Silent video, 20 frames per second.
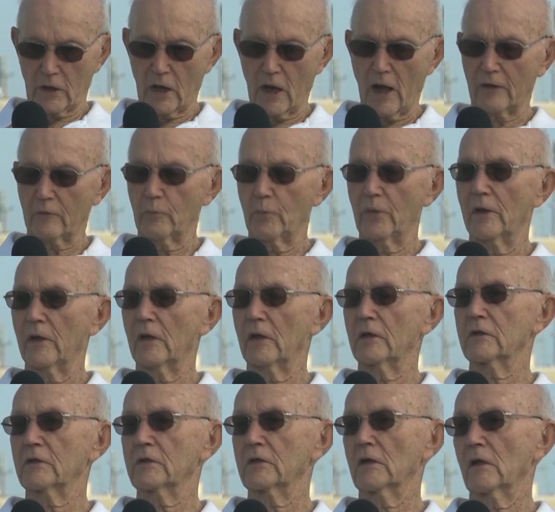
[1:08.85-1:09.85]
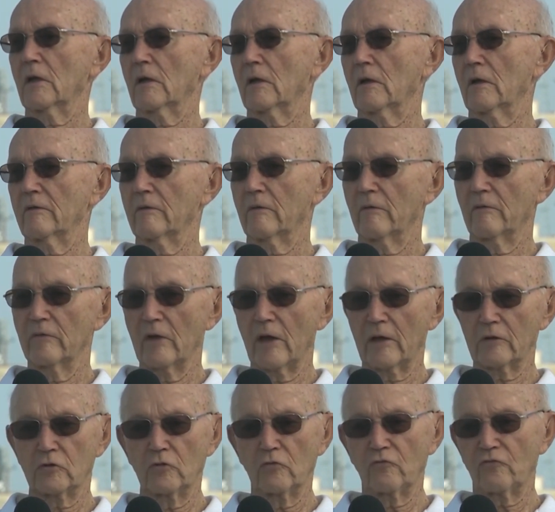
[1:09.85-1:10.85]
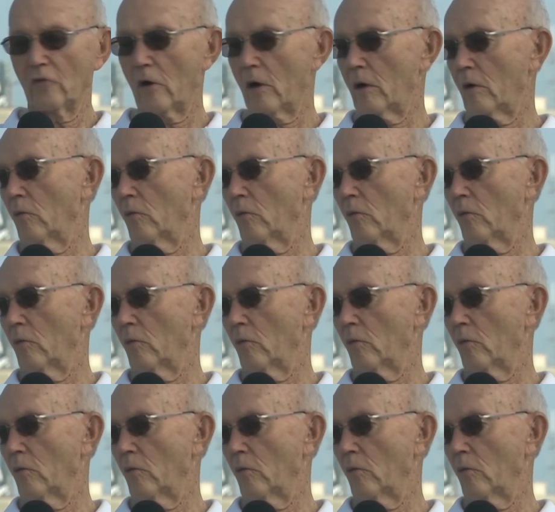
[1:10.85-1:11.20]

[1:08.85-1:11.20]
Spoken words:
cockpit, not too far